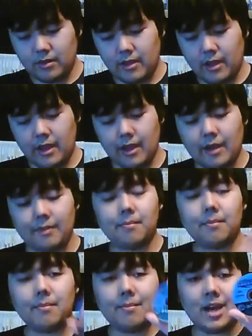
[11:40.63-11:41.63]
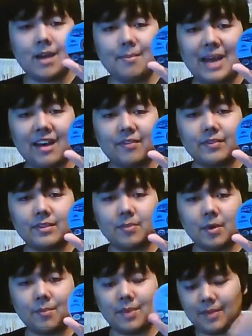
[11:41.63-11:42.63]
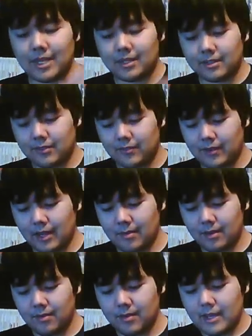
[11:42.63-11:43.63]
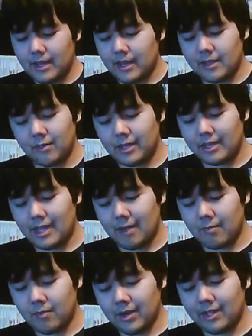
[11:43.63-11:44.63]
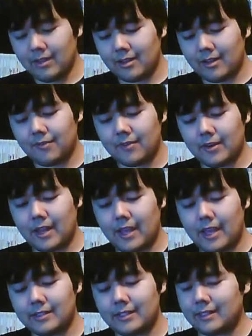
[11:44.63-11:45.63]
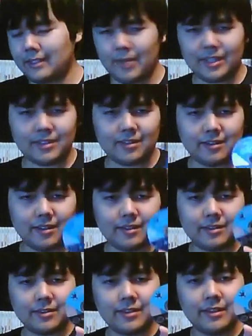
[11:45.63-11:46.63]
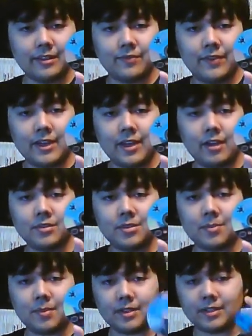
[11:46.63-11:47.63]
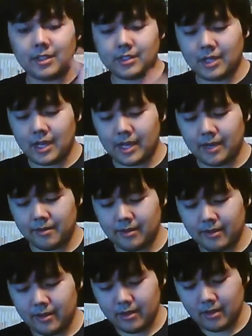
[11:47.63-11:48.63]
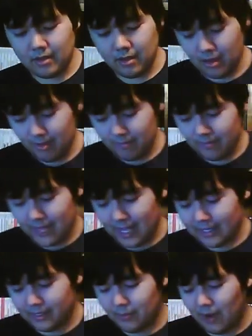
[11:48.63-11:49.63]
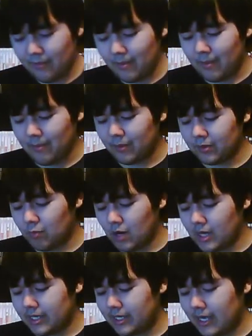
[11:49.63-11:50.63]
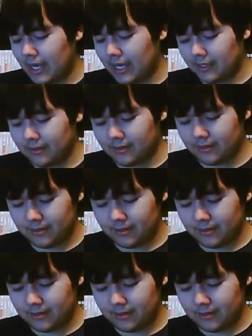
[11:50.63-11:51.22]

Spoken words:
Yeah, Matt Halpin's Pro BMX for GameCube, and the one that I'm really looking for a case, as I mentioned earlier in this video, Super Mario Sunshine. That's probably my most wanted case